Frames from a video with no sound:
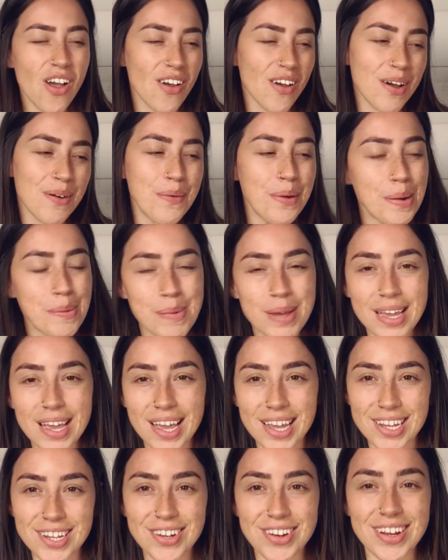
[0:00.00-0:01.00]
I want to be
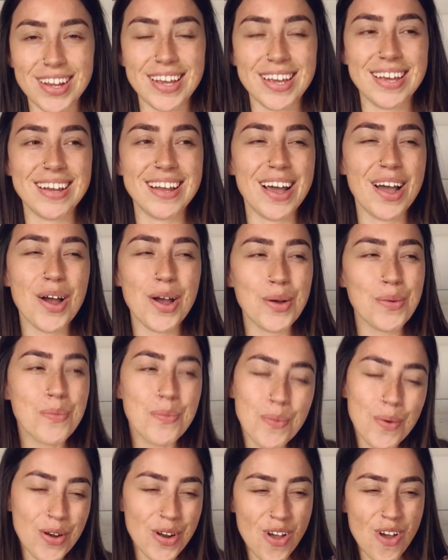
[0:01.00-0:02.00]
angry and I
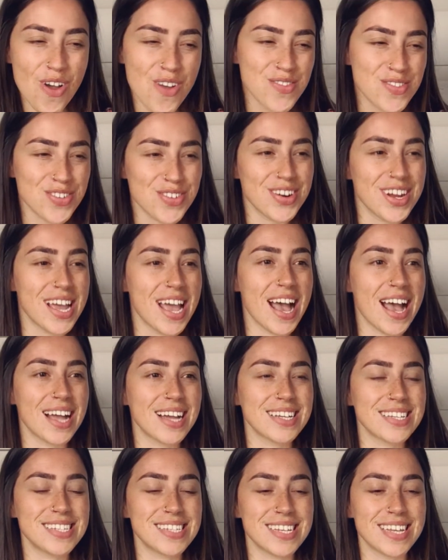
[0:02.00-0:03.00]
want to
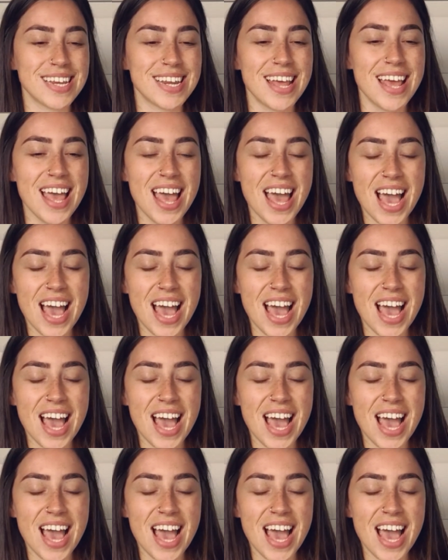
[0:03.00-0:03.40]
overreact and